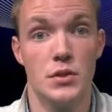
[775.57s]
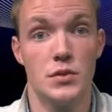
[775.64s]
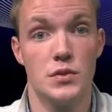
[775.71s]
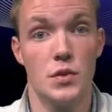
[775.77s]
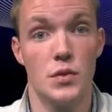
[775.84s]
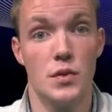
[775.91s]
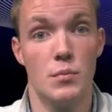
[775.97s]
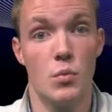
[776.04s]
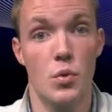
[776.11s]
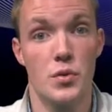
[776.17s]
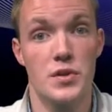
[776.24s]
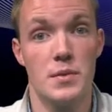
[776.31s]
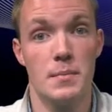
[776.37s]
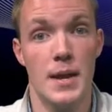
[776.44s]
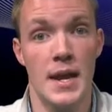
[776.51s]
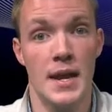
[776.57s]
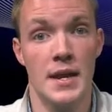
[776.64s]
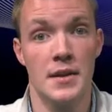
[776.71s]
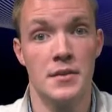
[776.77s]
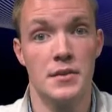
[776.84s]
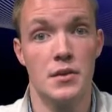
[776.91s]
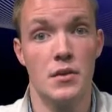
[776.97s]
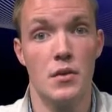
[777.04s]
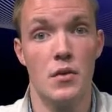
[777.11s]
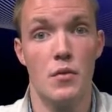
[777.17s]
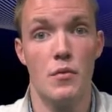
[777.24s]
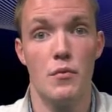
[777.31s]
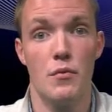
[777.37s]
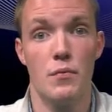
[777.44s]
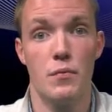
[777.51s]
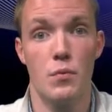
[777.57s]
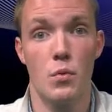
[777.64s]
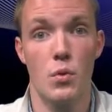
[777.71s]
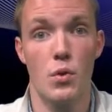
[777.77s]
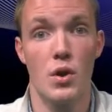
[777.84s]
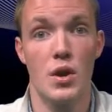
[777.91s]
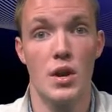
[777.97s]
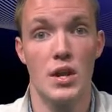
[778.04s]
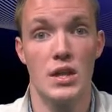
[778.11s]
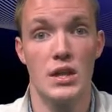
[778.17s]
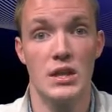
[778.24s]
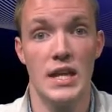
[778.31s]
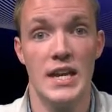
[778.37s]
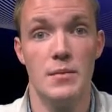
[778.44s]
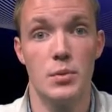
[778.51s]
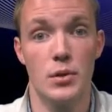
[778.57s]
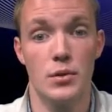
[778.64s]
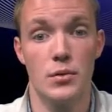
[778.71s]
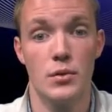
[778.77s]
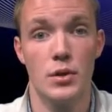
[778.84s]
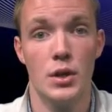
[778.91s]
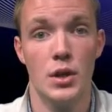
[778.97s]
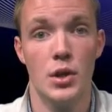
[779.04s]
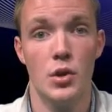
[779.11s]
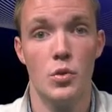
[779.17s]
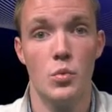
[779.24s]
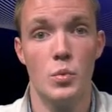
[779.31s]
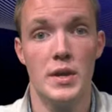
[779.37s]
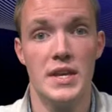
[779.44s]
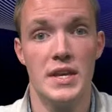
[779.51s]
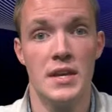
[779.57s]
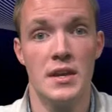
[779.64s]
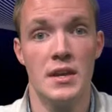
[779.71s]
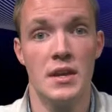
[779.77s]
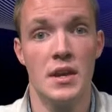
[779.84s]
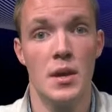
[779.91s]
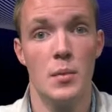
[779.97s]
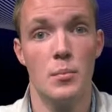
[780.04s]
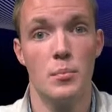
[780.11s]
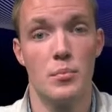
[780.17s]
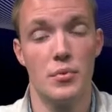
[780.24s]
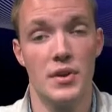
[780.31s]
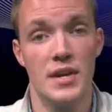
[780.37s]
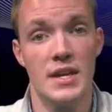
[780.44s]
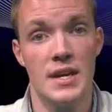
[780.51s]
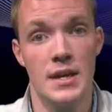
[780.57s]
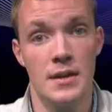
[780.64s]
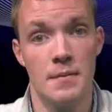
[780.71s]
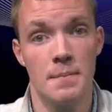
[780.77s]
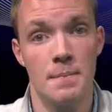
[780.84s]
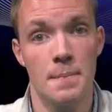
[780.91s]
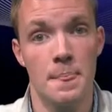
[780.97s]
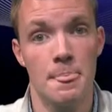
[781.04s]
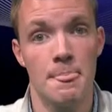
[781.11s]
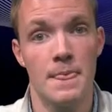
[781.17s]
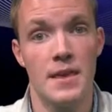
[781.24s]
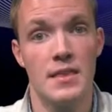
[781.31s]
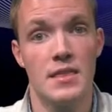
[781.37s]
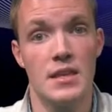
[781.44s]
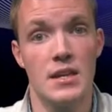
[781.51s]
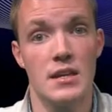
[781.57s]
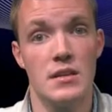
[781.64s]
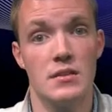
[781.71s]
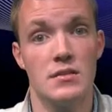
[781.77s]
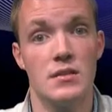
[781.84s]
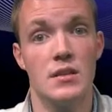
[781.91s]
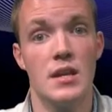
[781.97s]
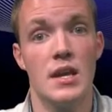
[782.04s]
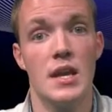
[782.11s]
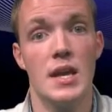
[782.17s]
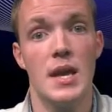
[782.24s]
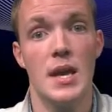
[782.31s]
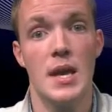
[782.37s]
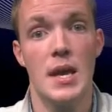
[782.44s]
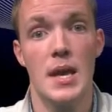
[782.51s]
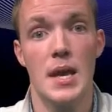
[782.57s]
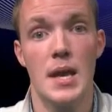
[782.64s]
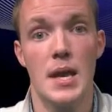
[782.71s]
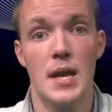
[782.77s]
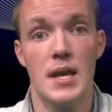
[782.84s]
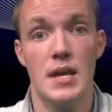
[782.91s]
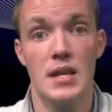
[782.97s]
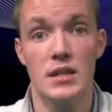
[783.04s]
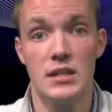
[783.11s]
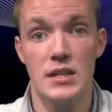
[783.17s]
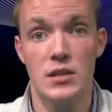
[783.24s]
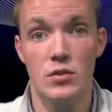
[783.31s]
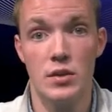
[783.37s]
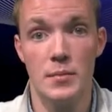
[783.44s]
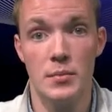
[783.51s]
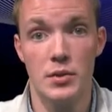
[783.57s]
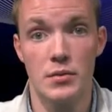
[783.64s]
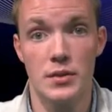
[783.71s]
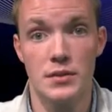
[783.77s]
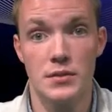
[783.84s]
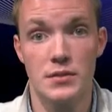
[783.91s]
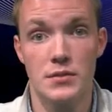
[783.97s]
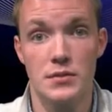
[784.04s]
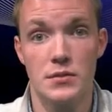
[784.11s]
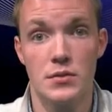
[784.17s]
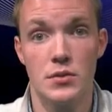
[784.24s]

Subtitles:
So the more demand for labor, we can bring in these illegal immigrants.